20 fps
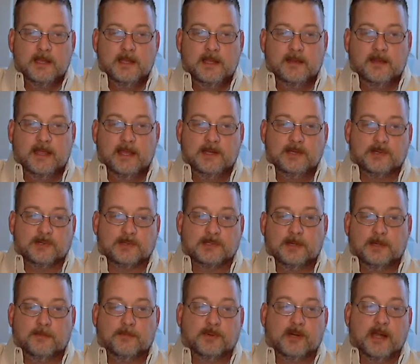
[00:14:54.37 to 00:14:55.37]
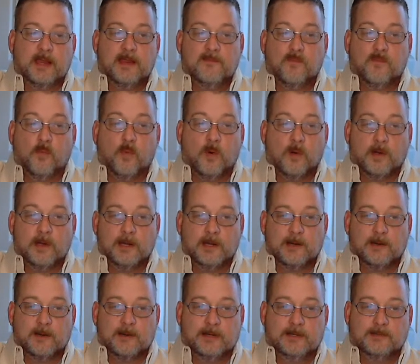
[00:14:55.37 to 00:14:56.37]
And the angel said, "Brave
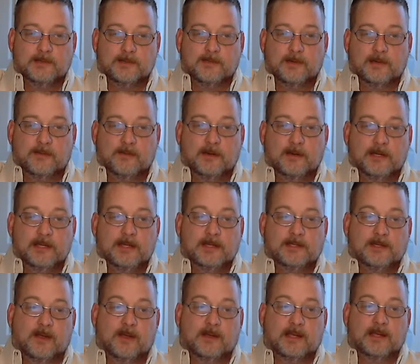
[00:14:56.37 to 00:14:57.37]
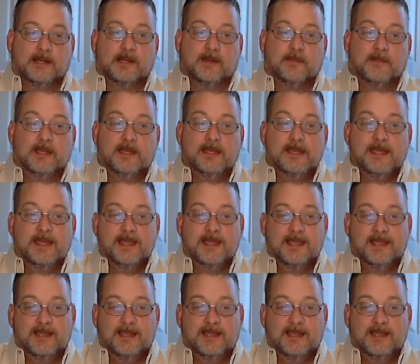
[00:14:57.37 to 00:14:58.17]
warrior." And he says, what are you talking to me?